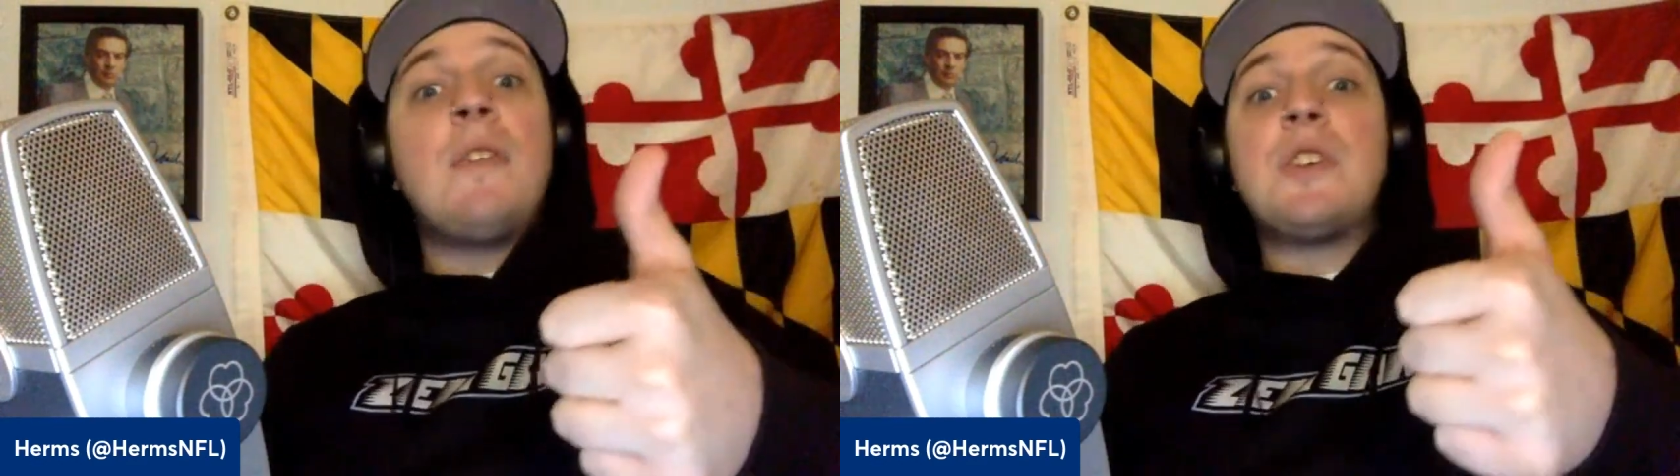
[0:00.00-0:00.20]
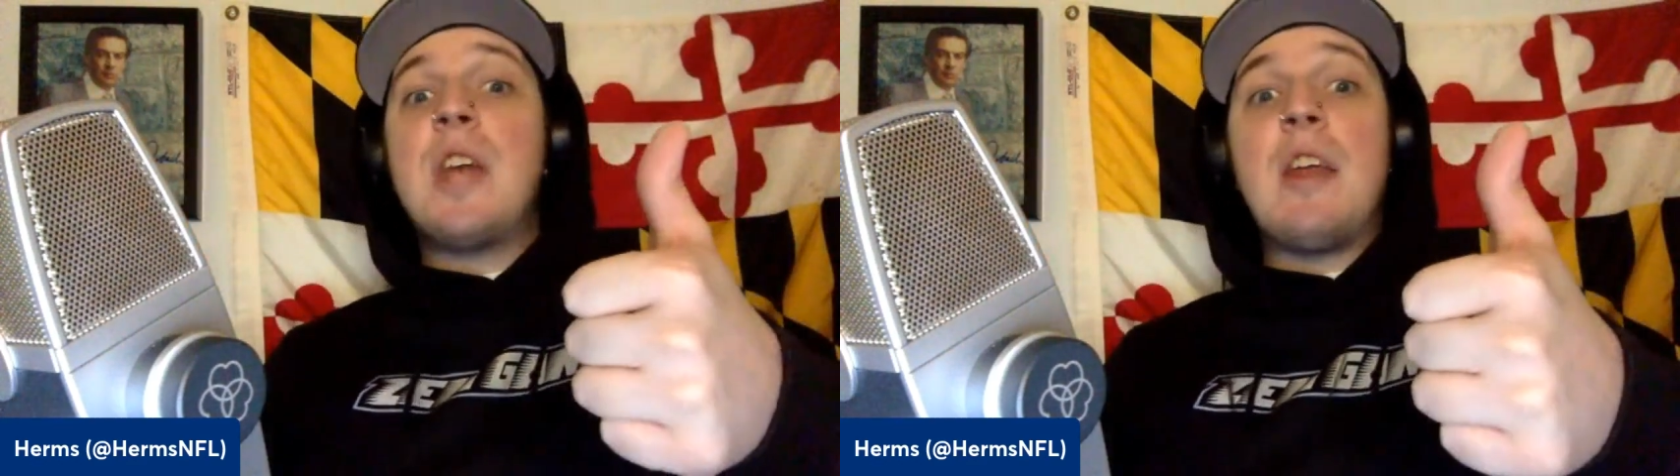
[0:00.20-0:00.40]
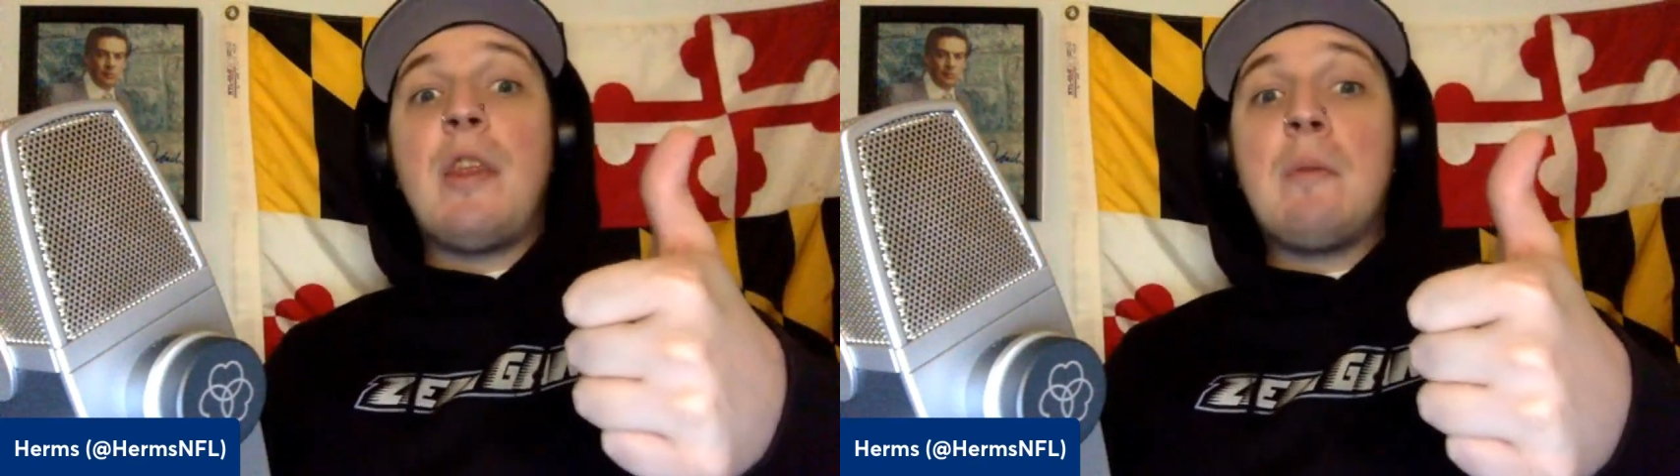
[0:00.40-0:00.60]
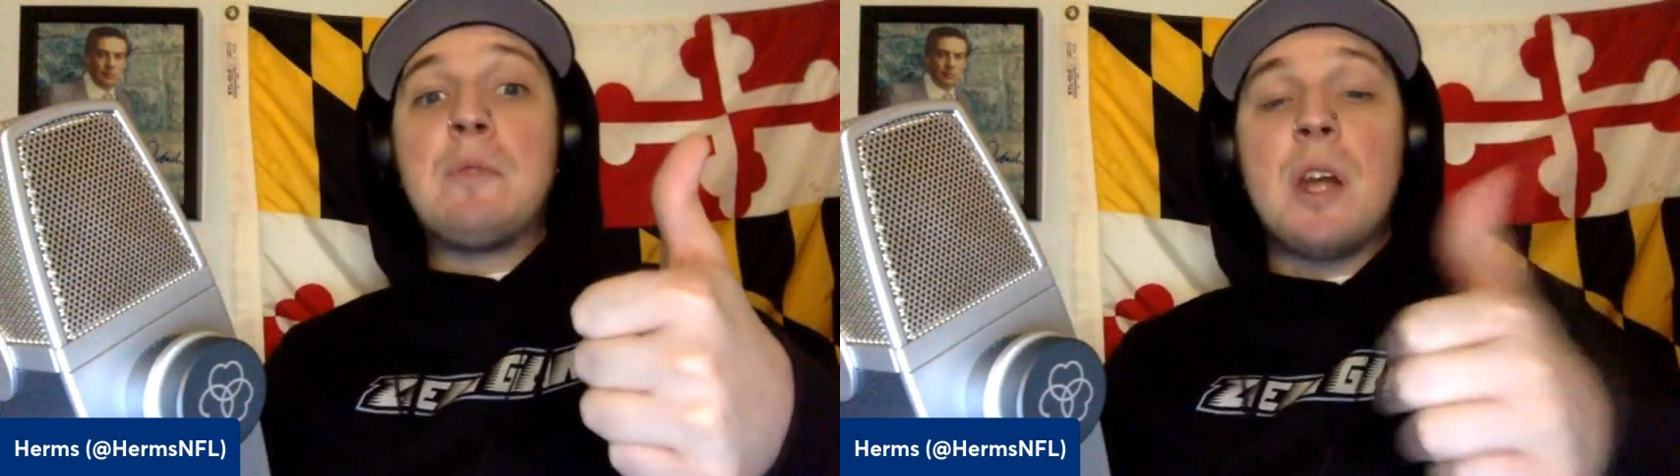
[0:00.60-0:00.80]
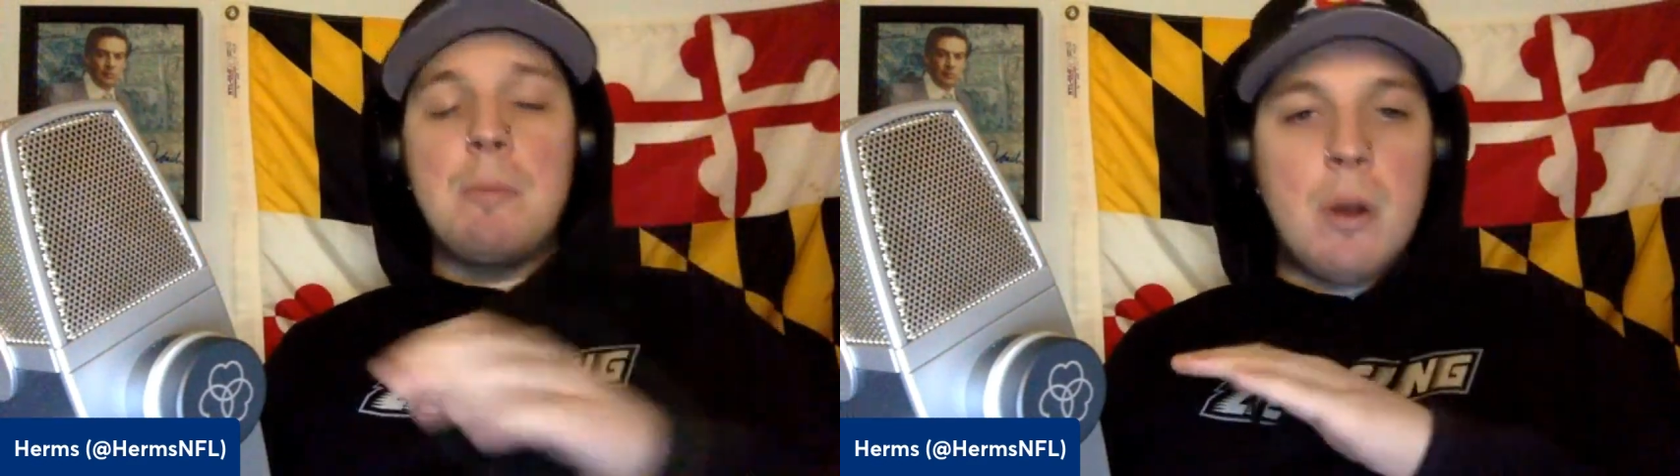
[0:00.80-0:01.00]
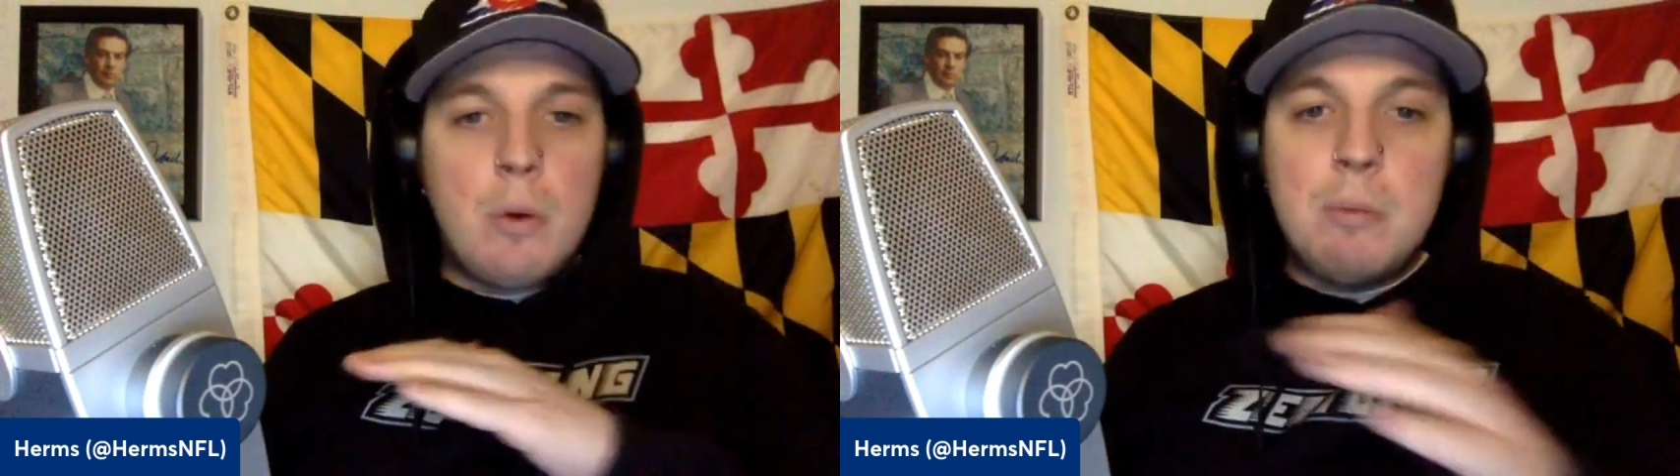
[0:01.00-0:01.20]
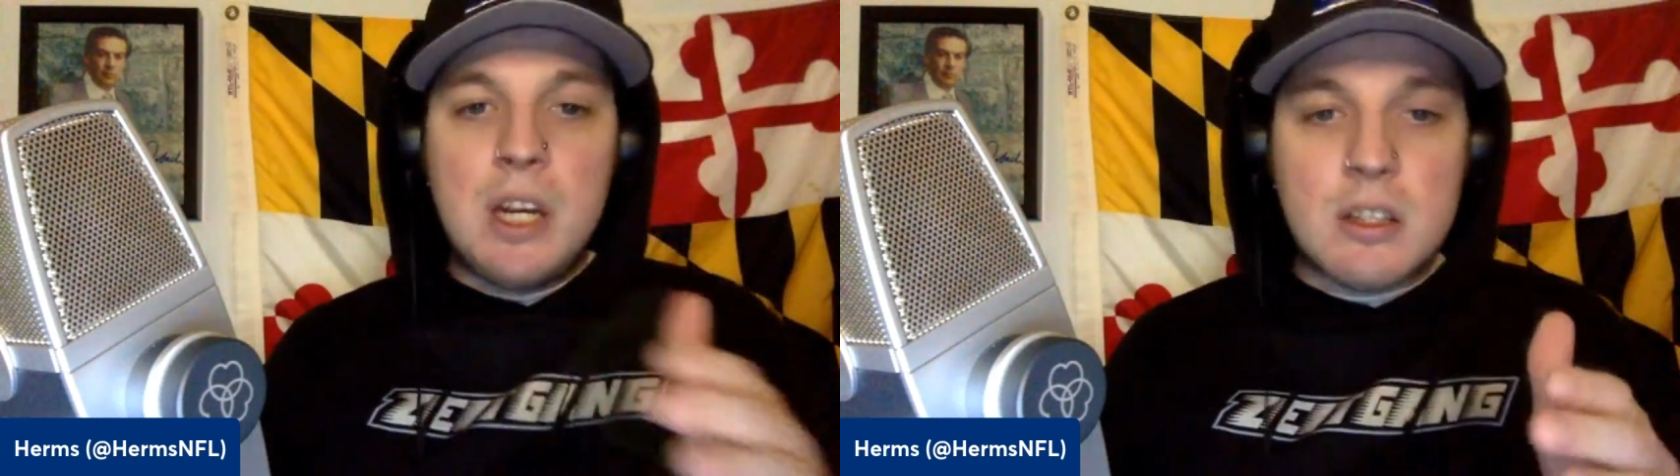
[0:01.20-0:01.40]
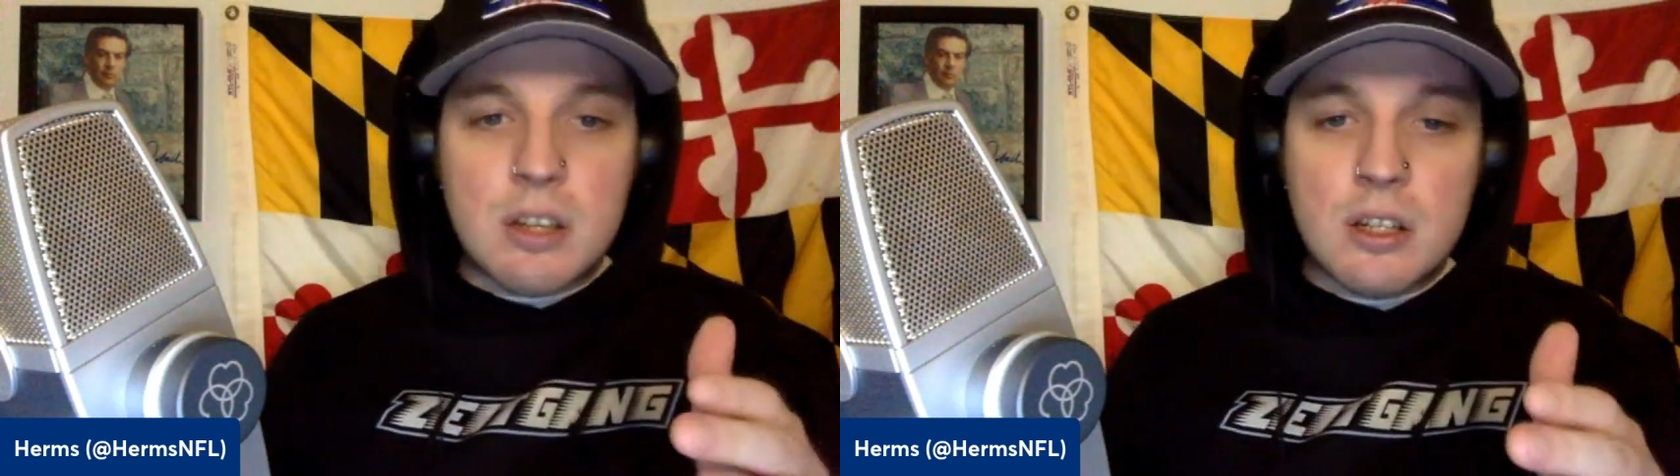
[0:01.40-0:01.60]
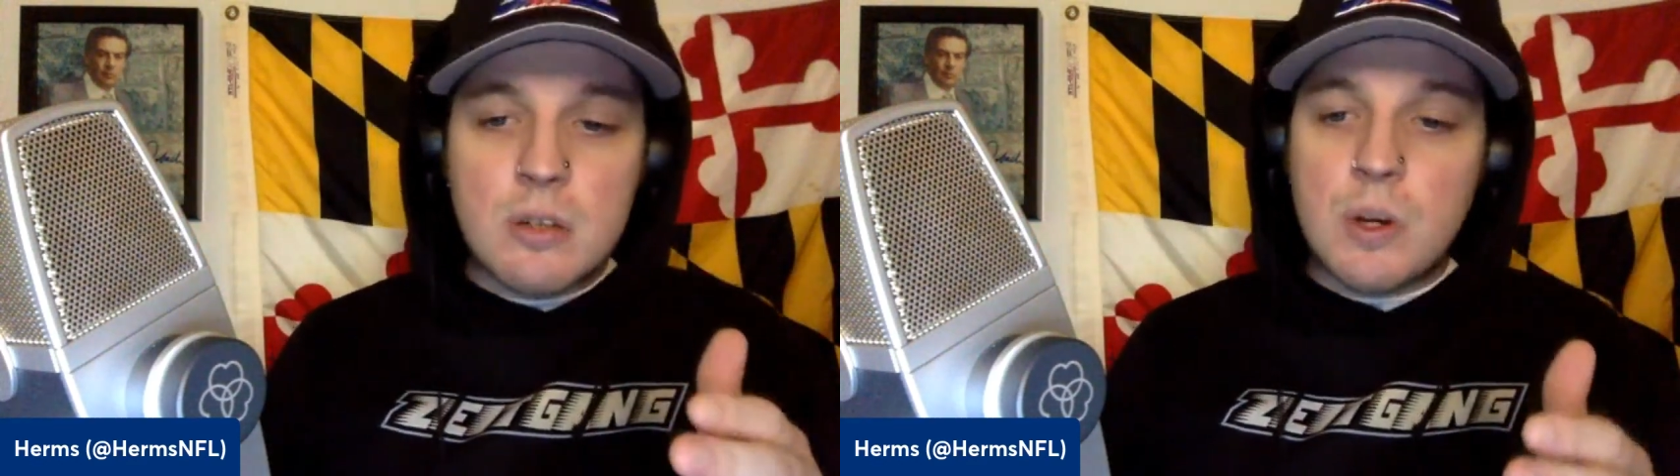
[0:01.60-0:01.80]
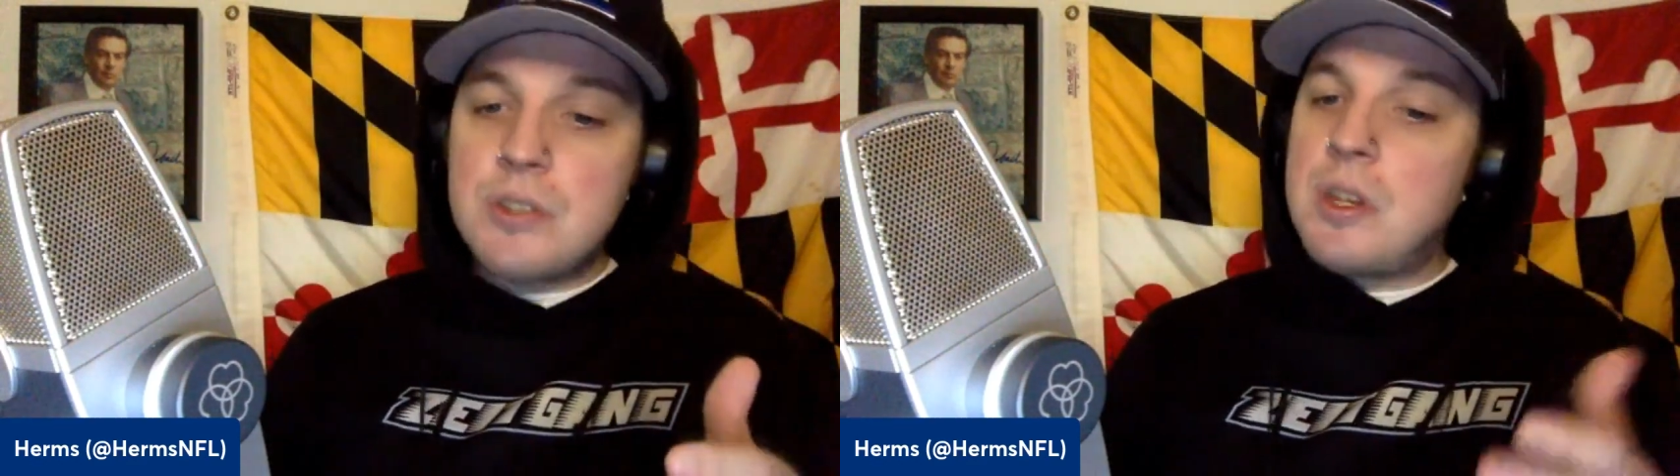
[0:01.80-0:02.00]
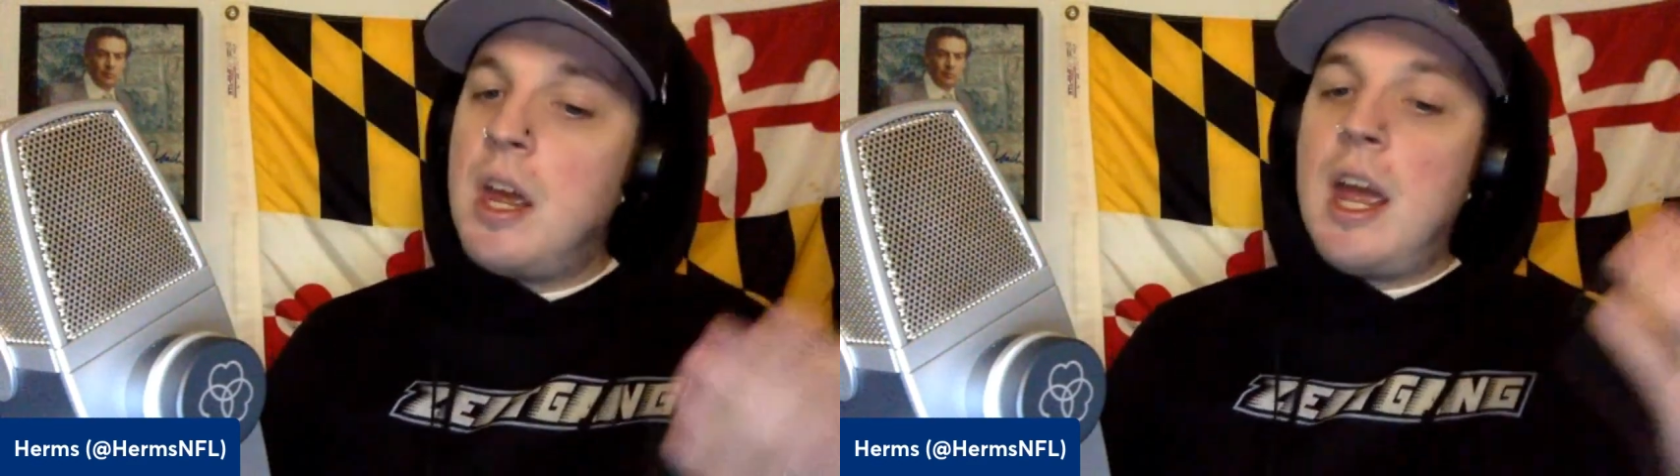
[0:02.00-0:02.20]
us that thumbs up. It would mean a ton to us.